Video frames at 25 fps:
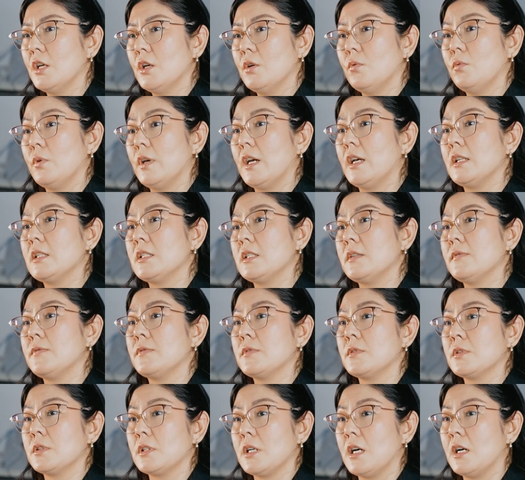We had
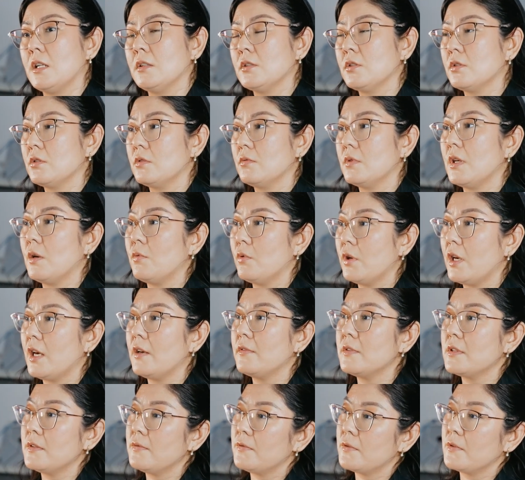different we
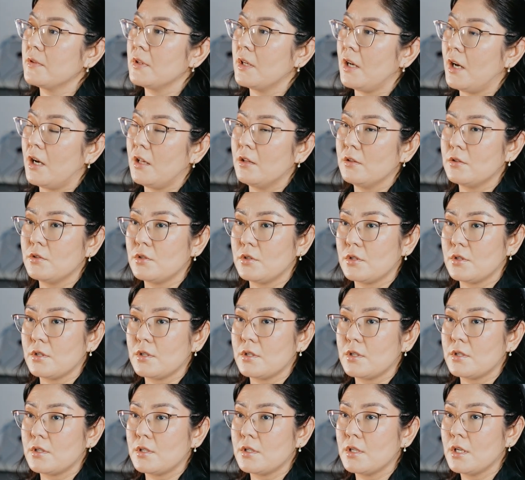have different
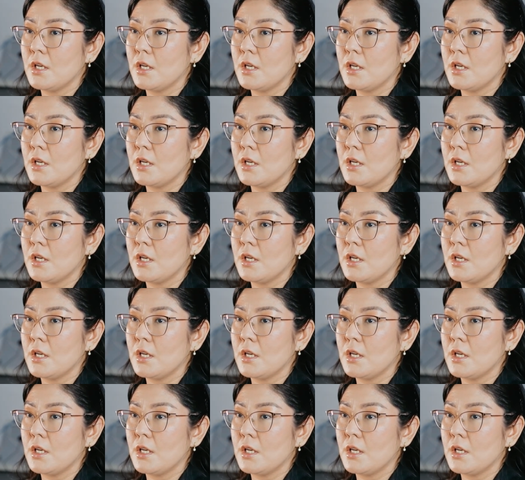cultures.